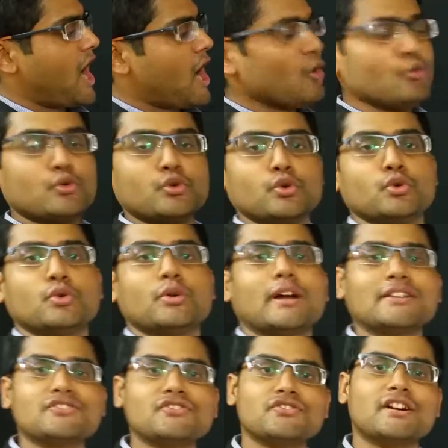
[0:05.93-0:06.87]
how to
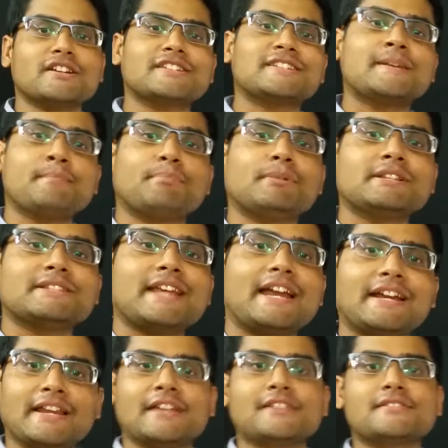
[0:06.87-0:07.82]
construct simple
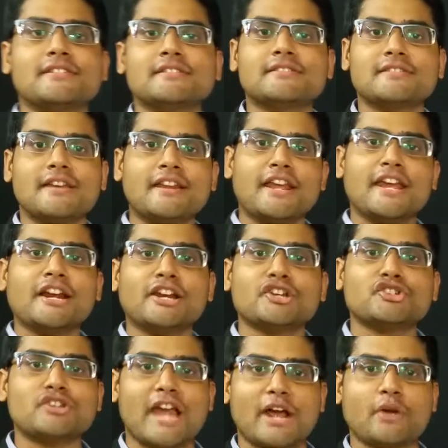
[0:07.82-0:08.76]
sentences in
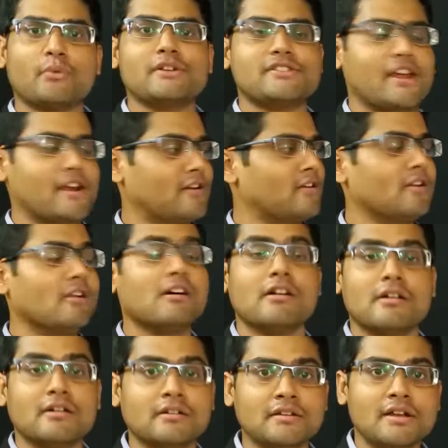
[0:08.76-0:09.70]
English language and
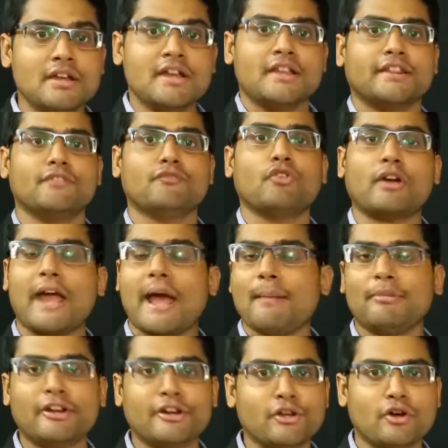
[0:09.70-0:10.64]
learn the
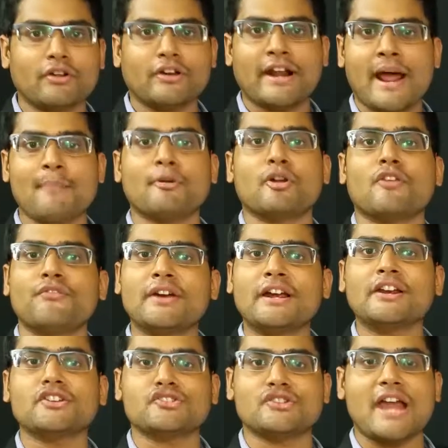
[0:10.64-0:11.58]
vocabulary or grammar of
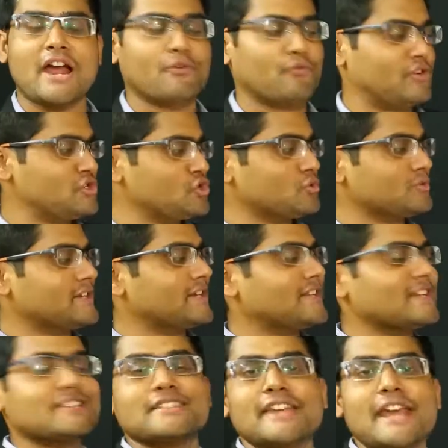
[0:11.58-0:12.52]
English language using
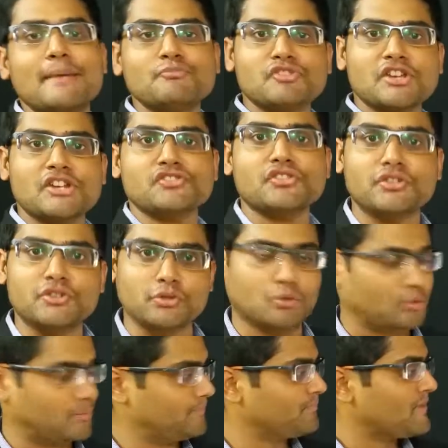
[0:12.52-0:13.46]
this game changer
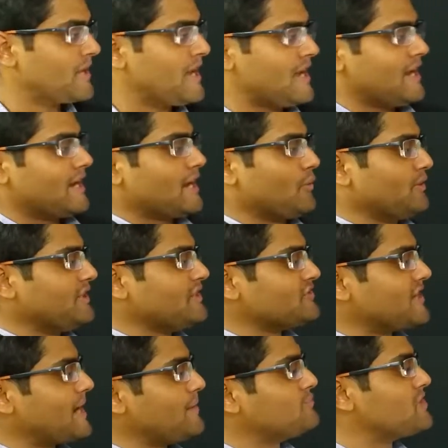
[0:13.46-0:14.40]
tool. Now in
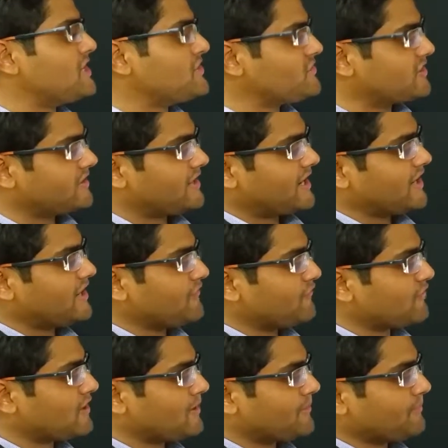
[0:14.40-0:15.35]
this game changer there are
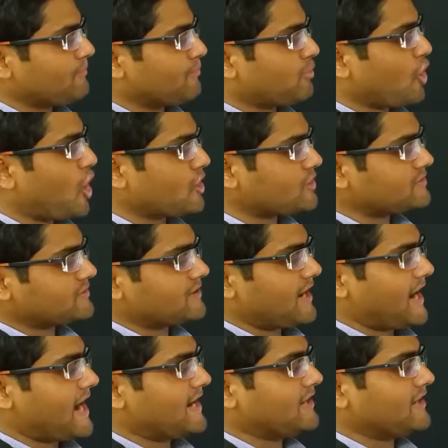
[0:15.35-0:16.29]
different blocks
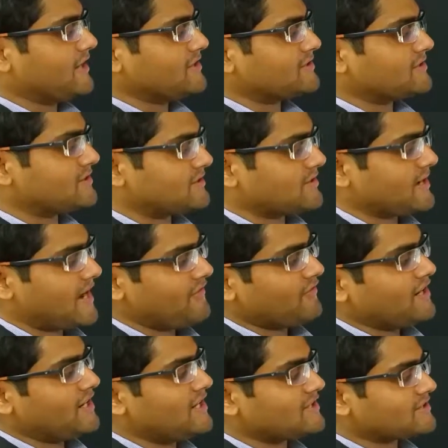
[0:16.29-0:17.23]
and discs.
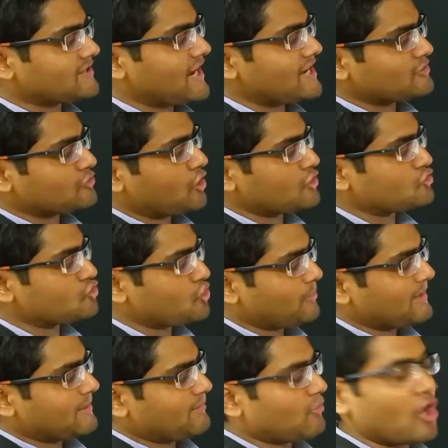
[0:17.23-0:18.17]
Every disc has got so
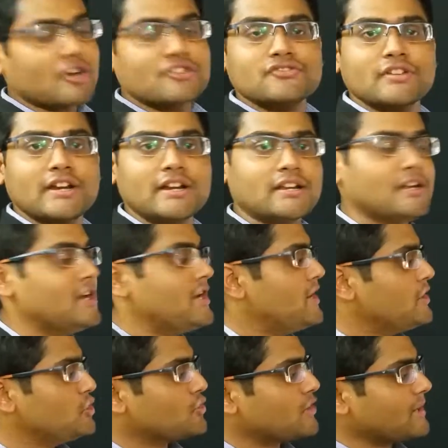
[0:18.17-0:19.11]
many blocks in it.
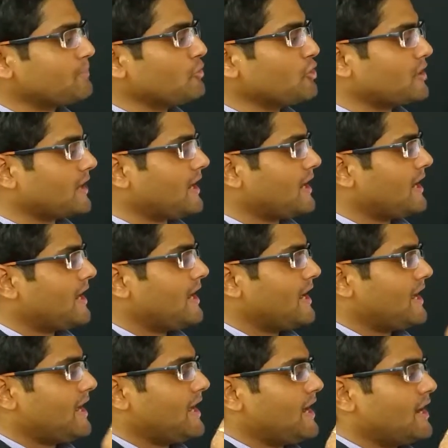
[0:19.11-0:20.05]
You can put
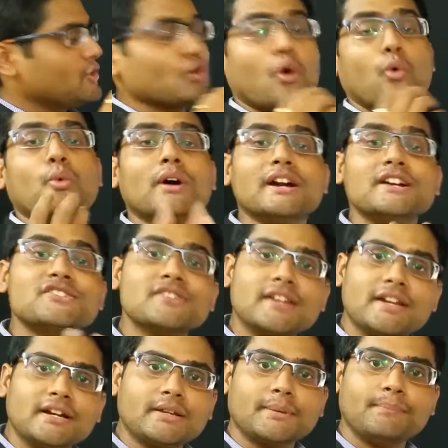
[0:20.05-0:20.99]
your words
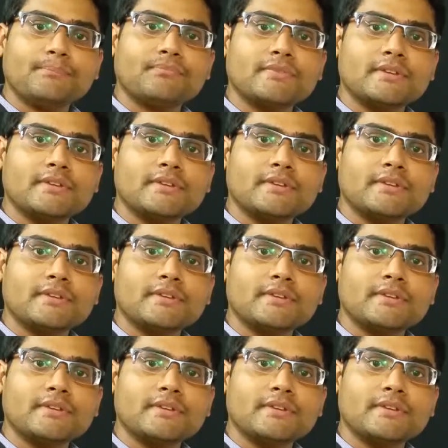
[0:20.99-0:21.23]
in it.